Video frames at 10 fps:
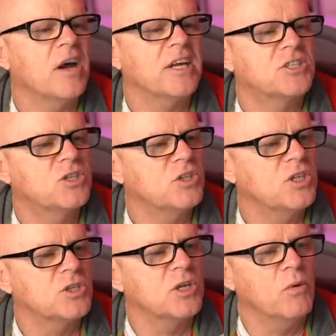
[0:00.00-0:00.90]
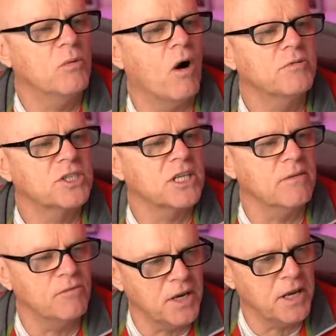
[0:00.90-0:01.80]
you obviously
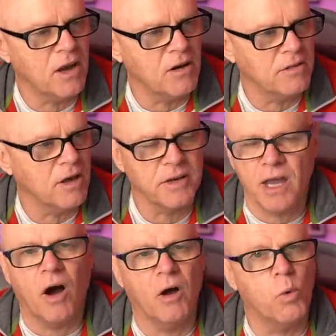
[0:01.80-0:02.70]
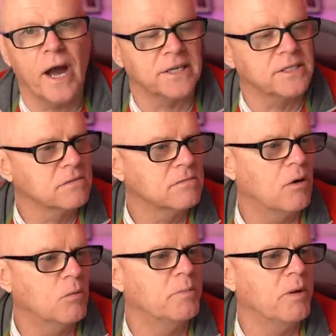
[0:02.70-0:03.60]
in video though. Yeah, I'd wait.
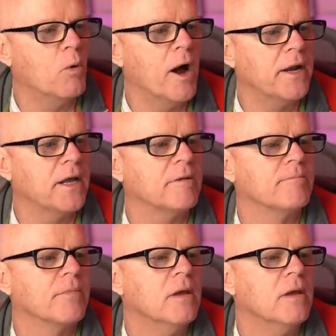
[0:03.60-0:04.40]
I would be waiting.